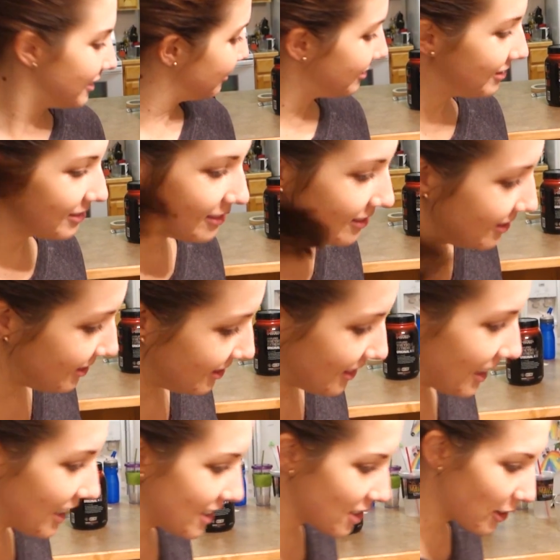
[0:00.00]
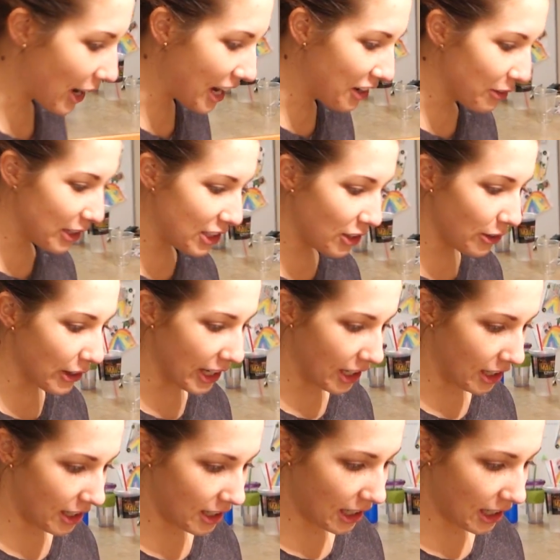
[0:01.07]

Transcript: I know. So how so do we do it?